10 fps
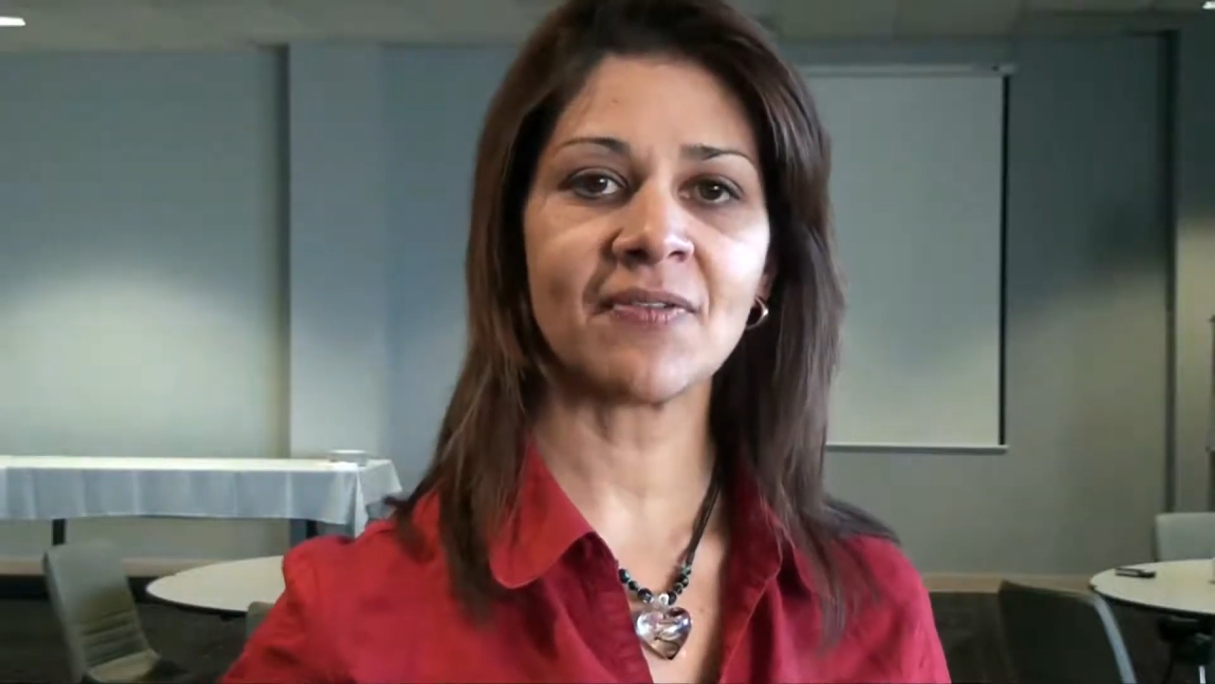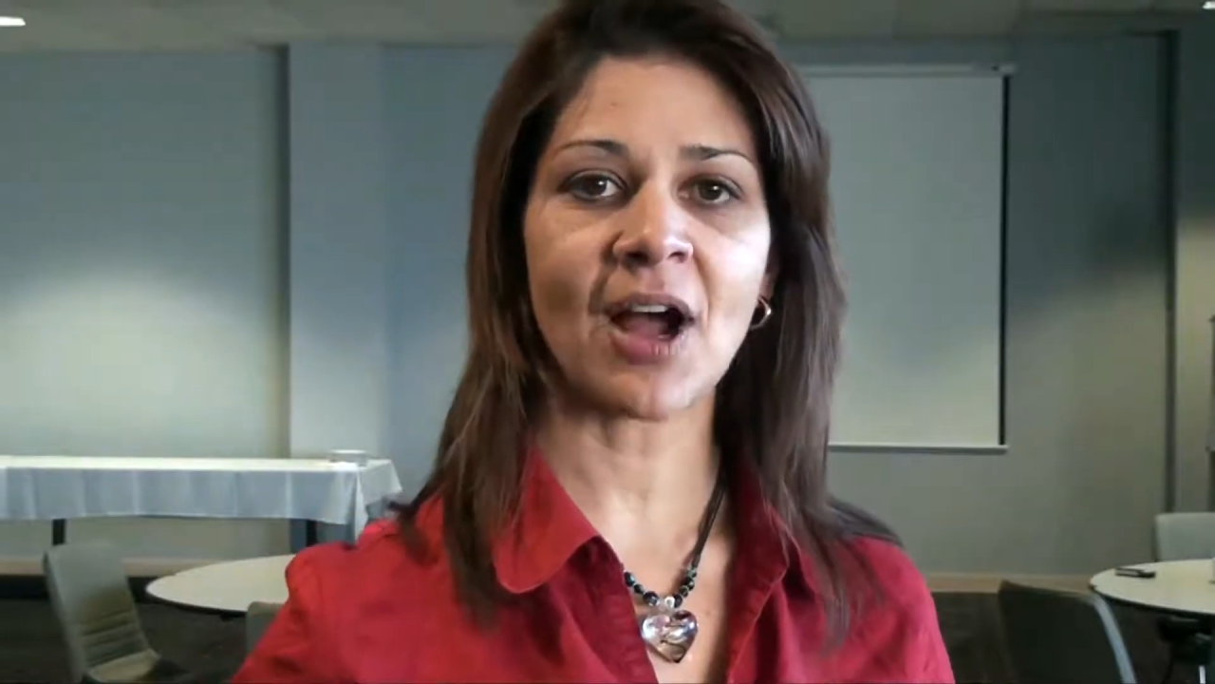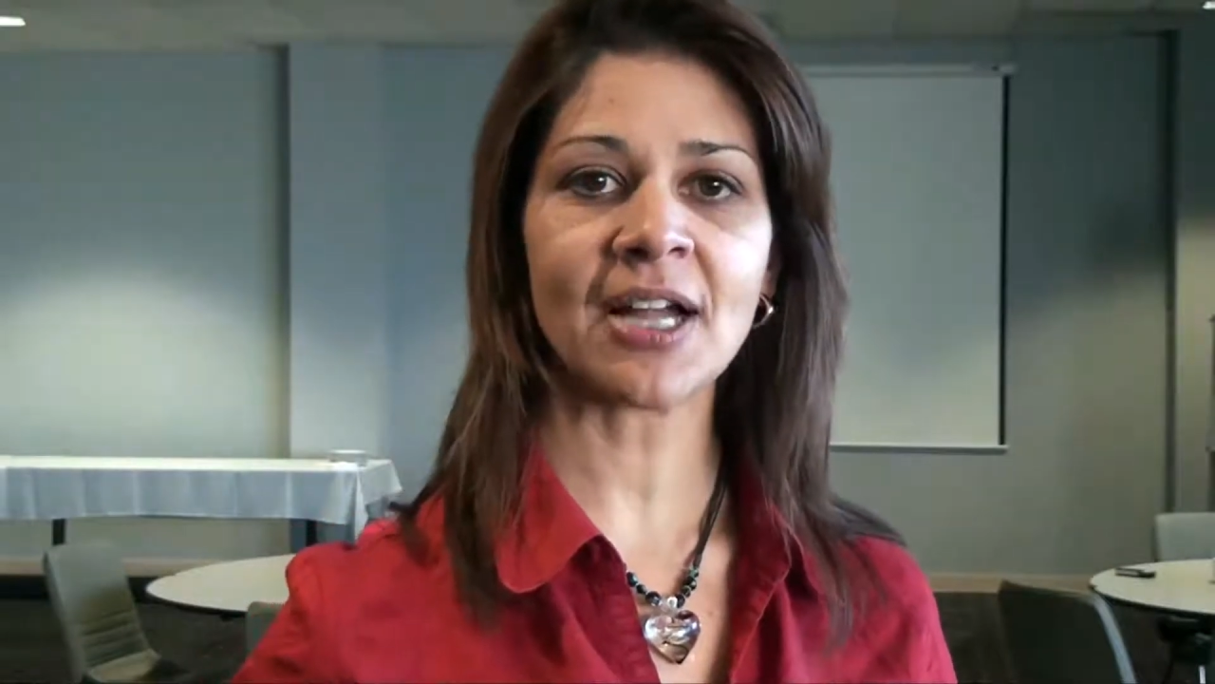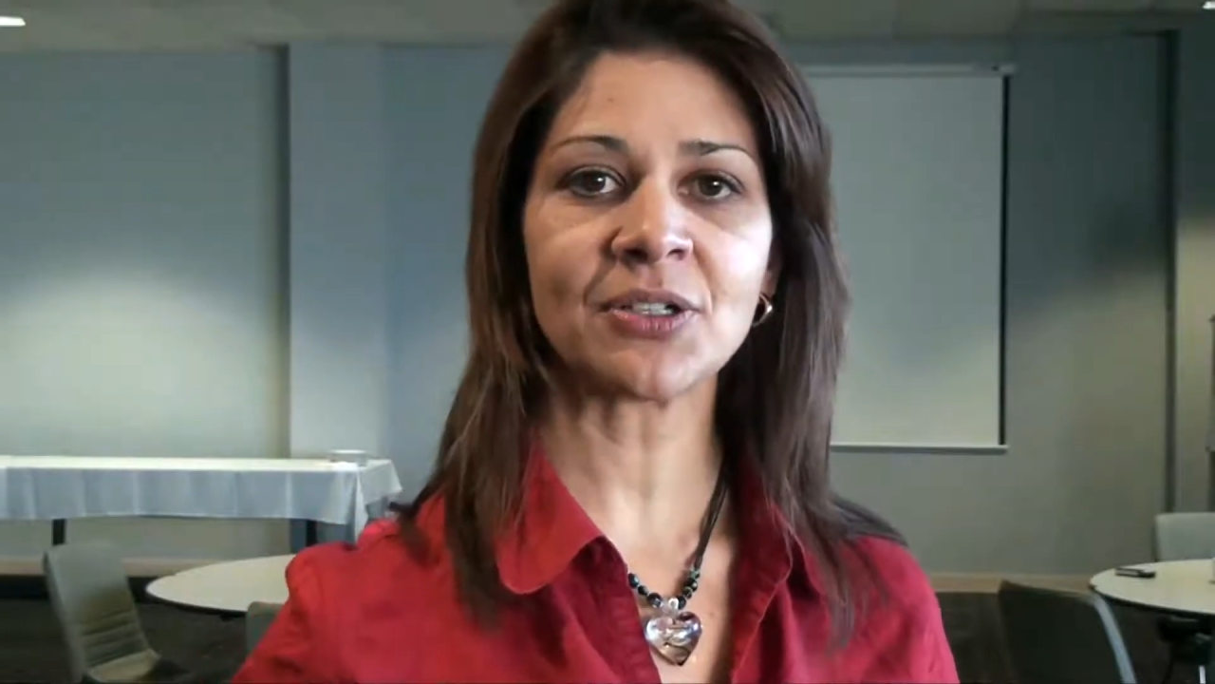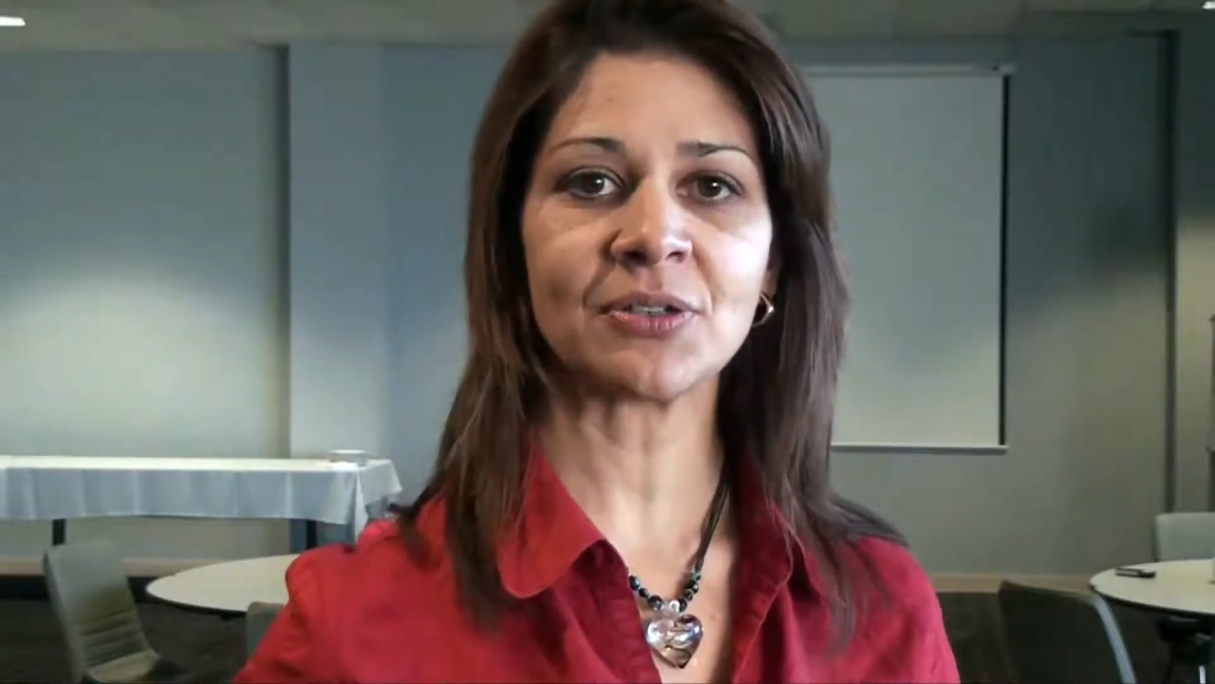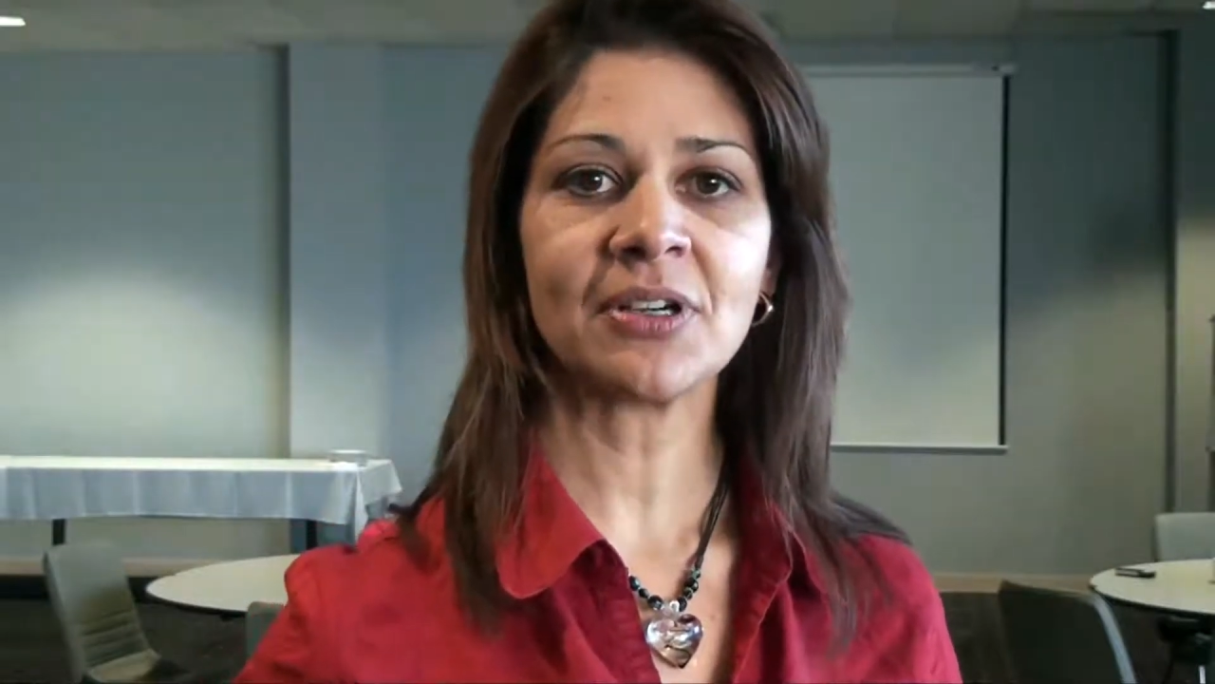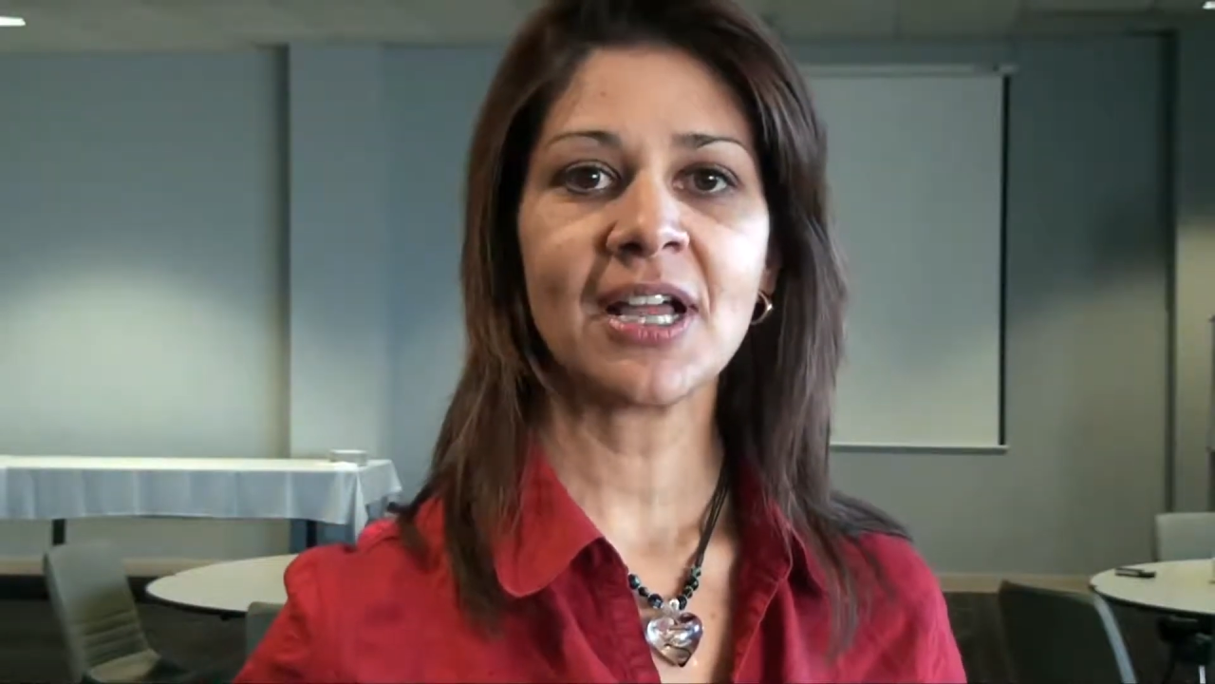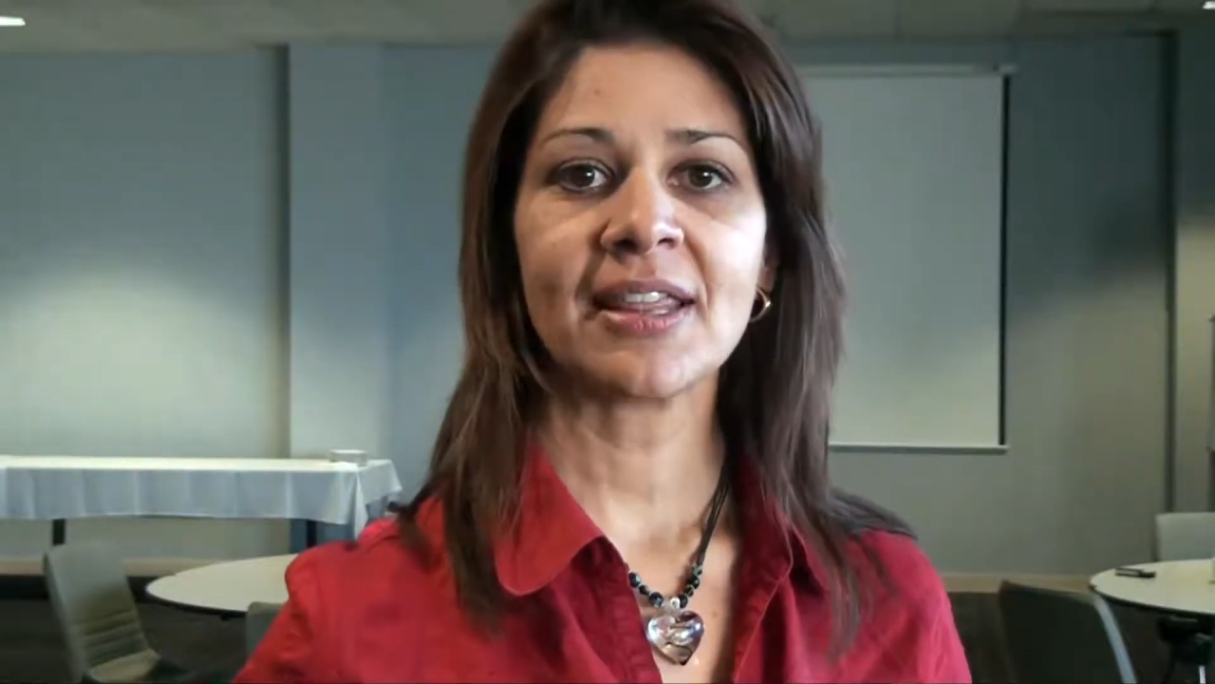vital